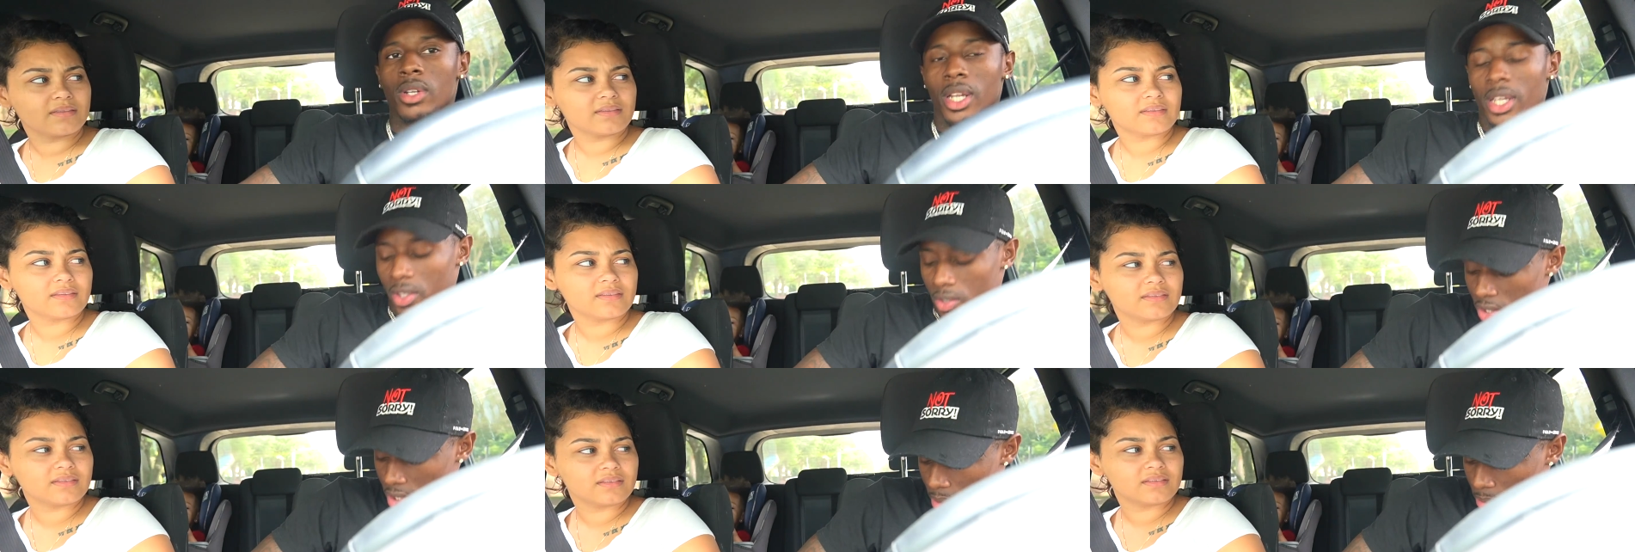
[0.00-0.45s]

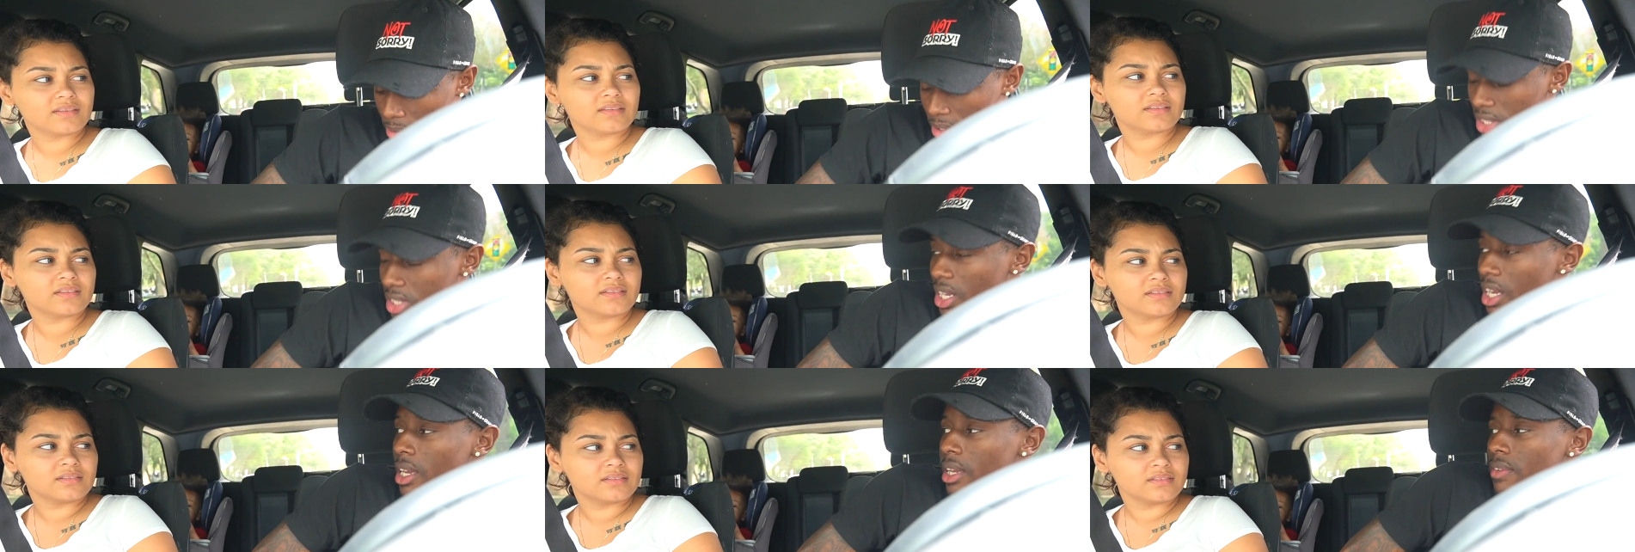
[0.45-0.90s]
Speaker 1: Like you need to
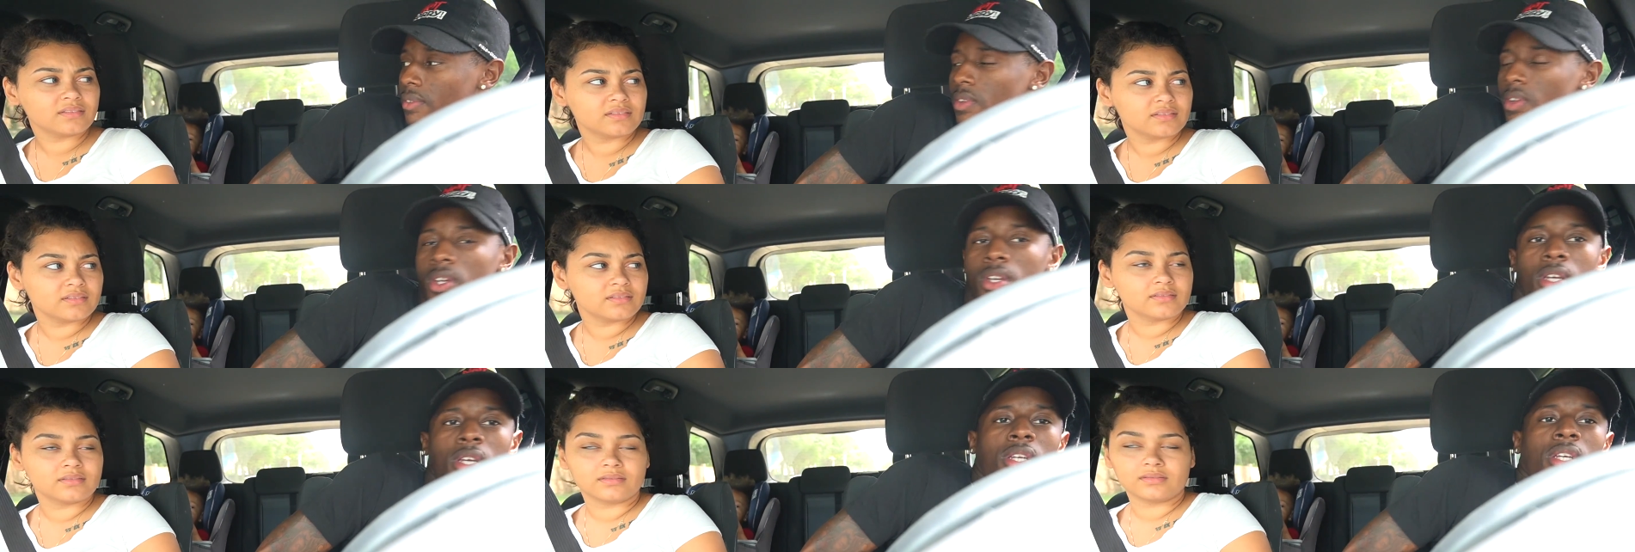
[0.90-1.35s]
be safe.
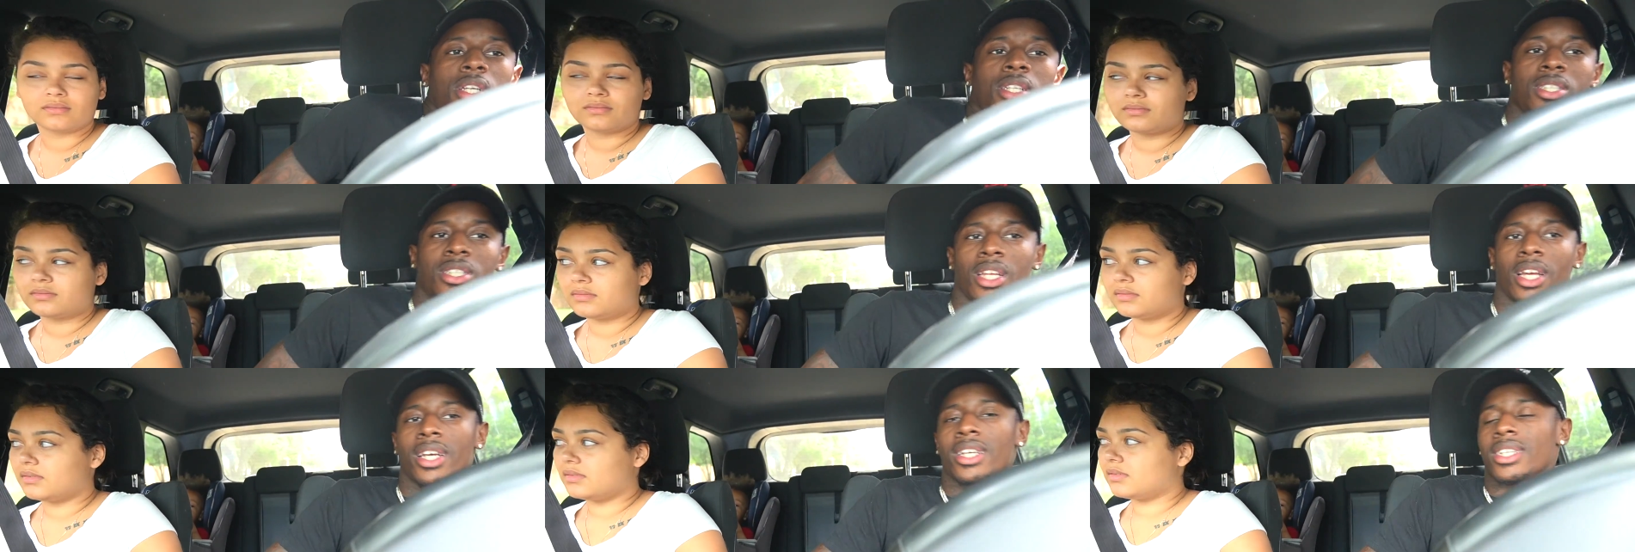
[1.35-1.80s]

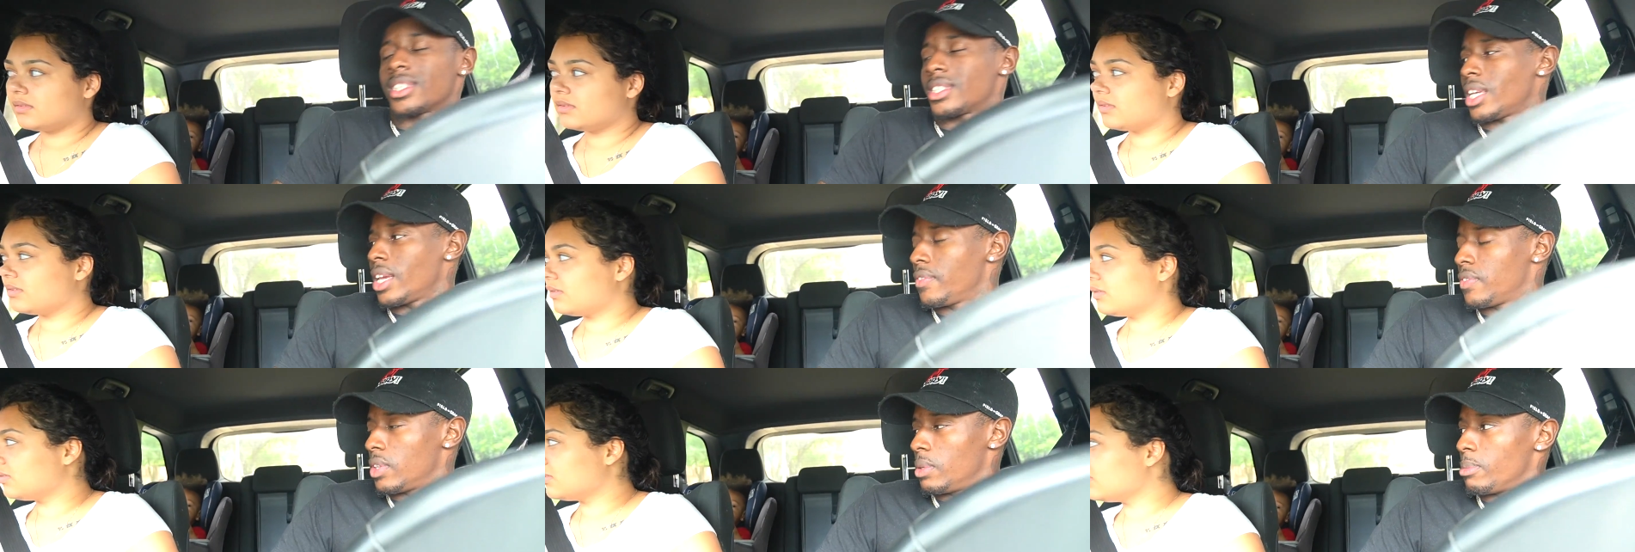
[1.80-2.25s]
It's like a
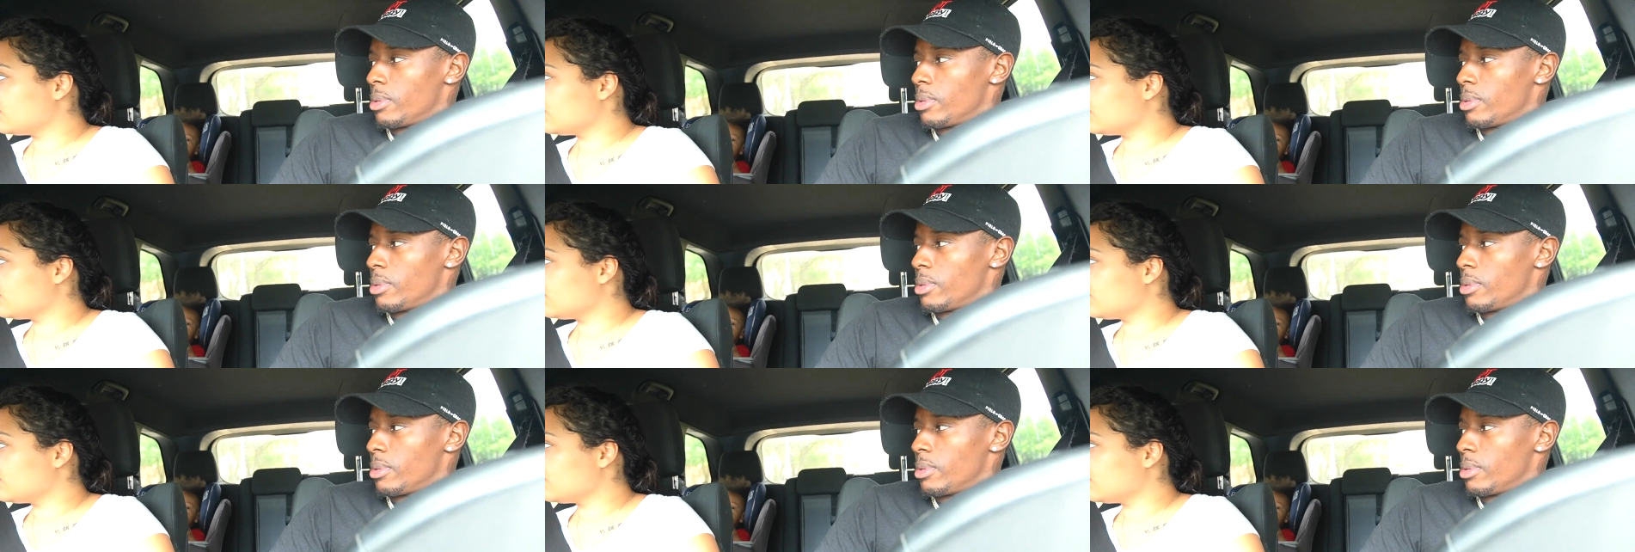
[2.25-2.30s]
safety